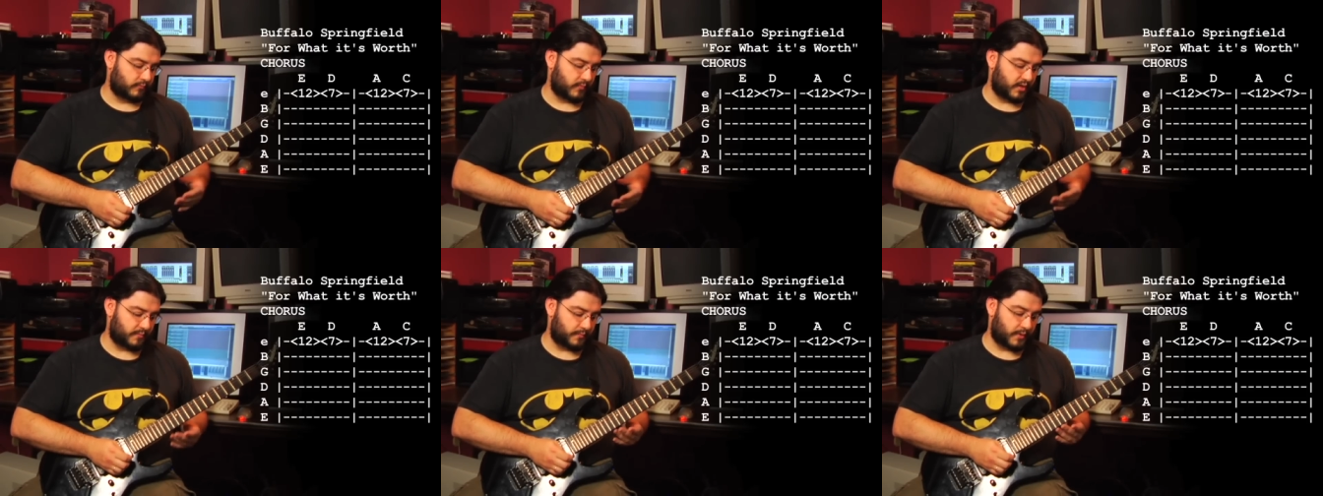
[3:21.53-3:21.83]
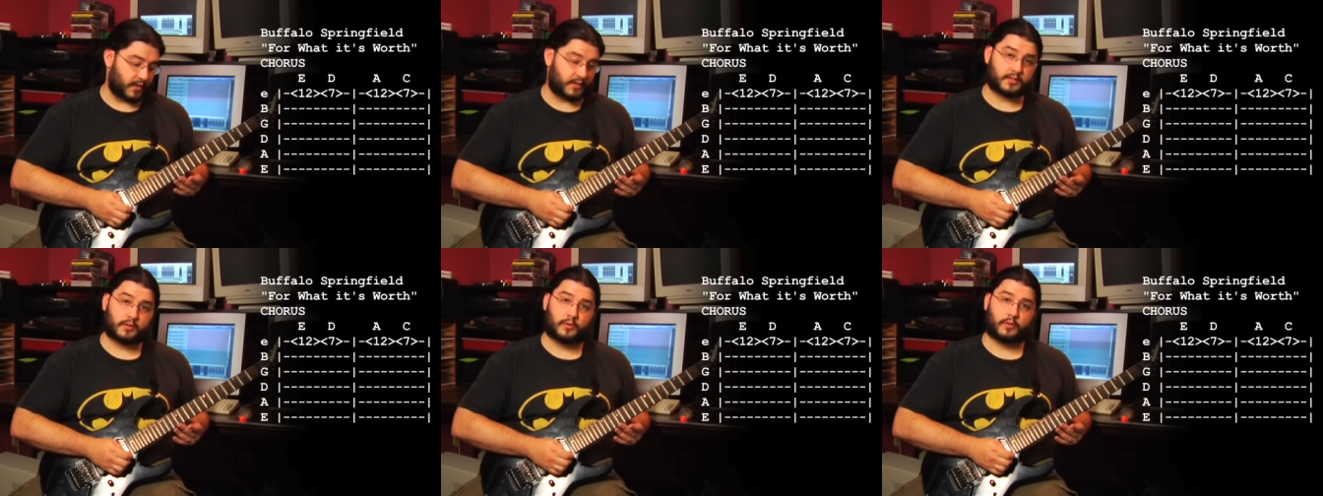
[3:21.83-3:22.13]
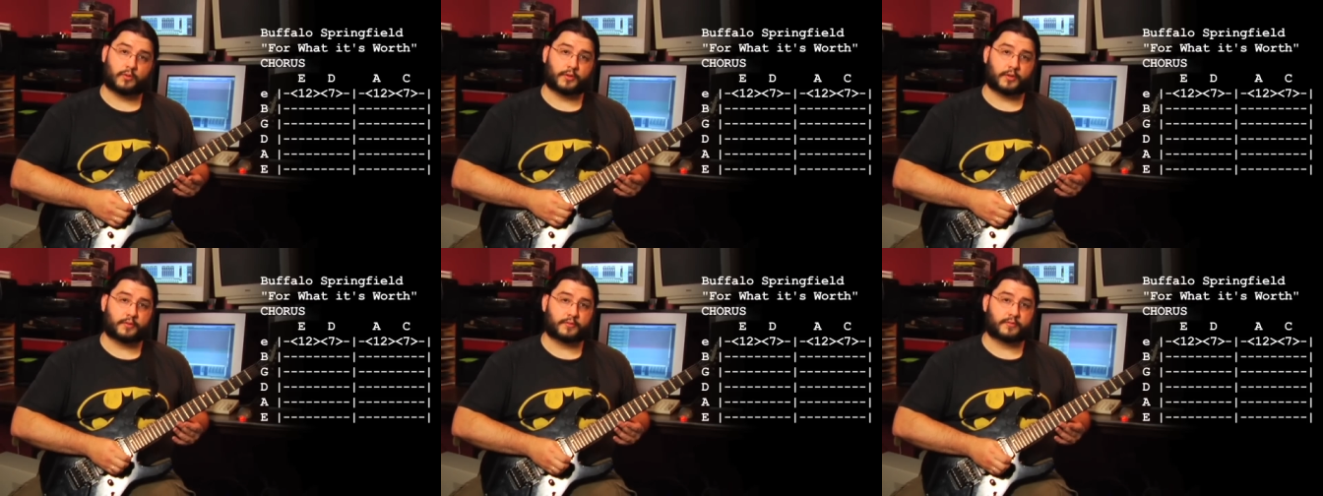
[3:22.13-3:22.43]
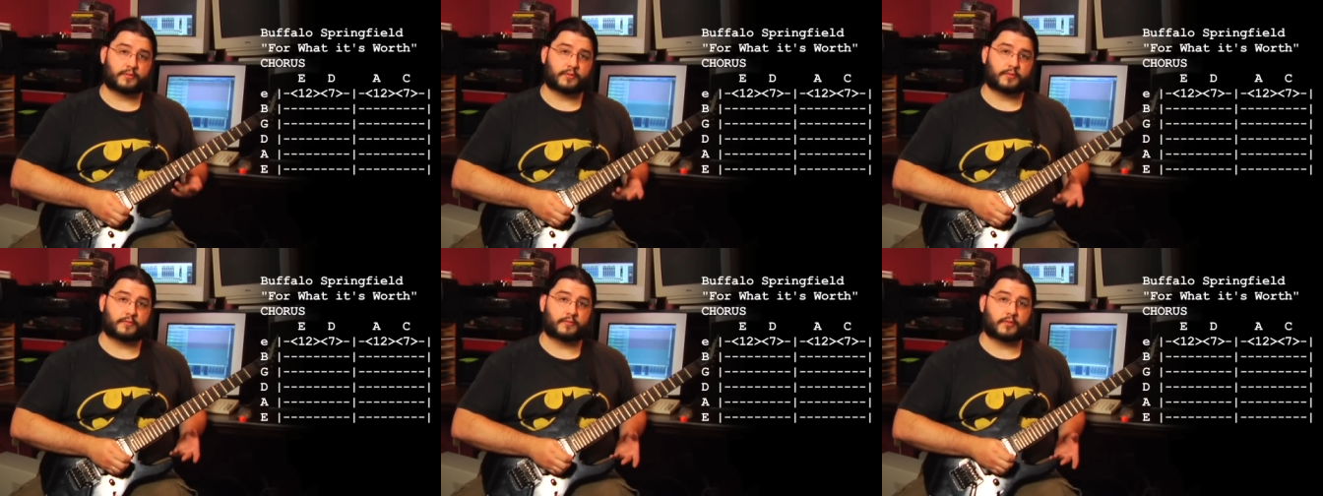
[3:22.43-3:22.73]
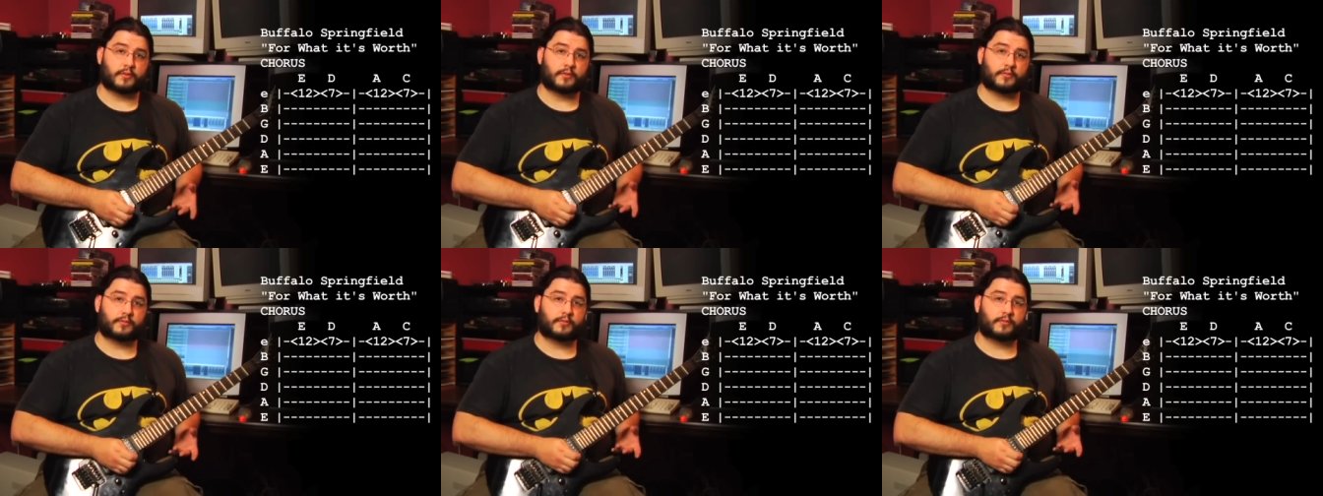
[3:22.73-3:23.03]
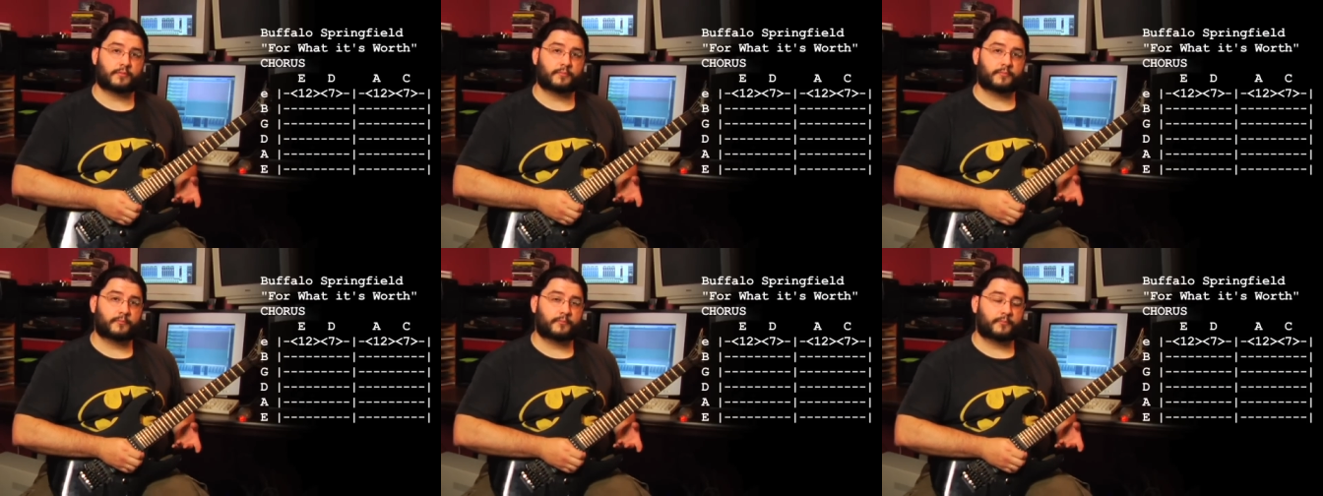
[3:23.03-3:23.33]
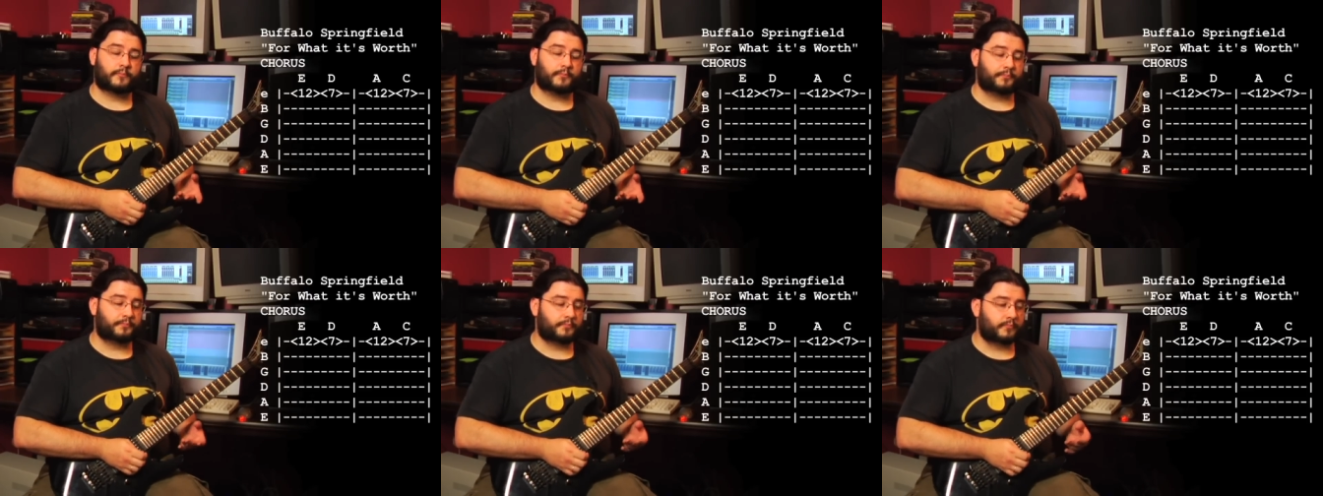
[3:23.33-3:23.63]
And then back to whole notes for the verse.
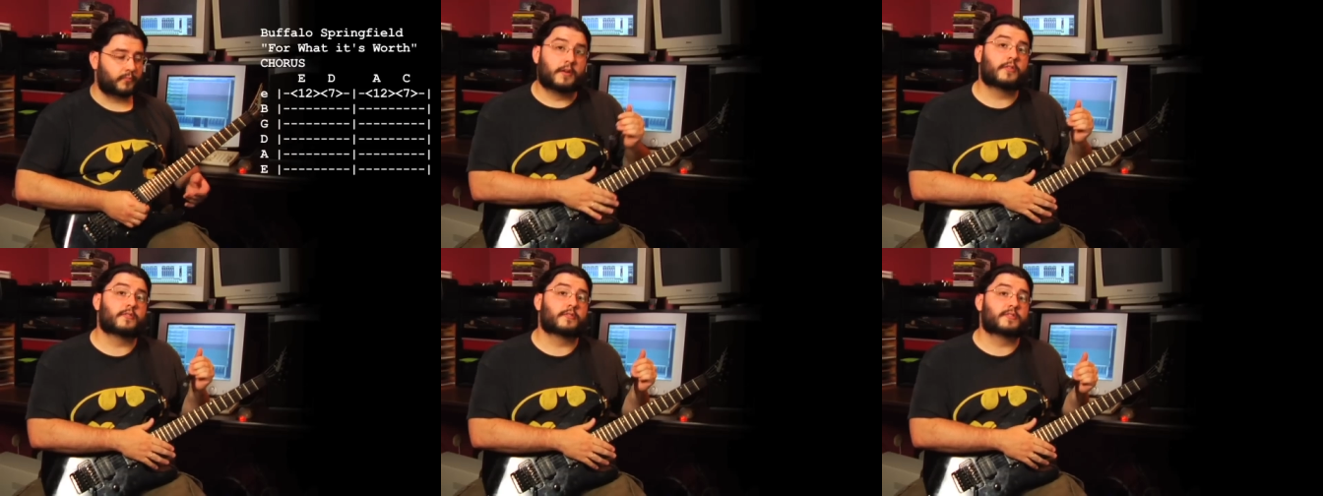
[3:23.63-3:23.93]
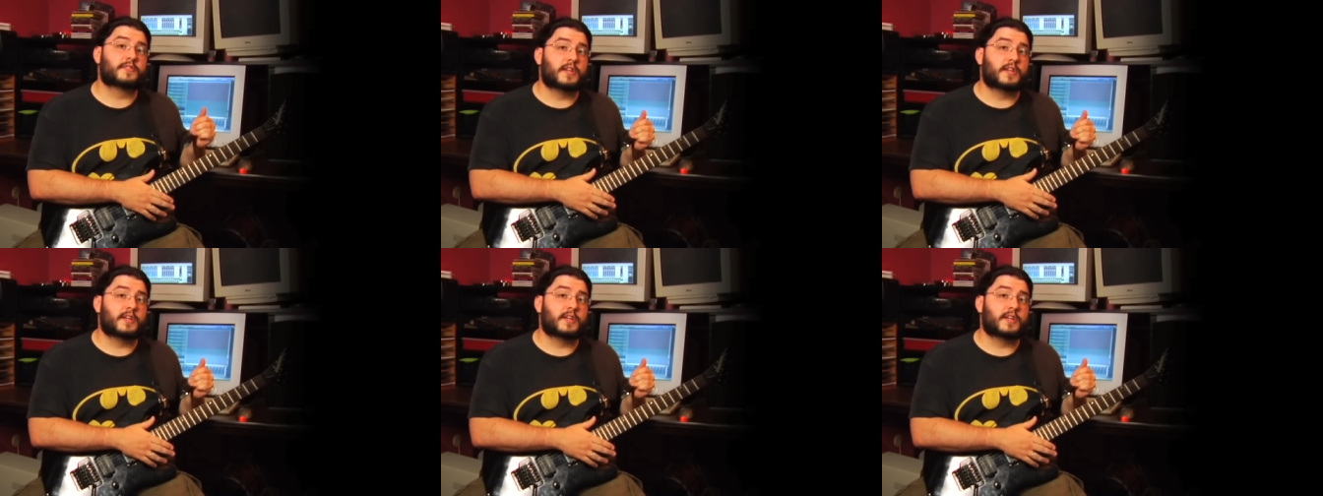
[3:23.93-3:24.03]
Another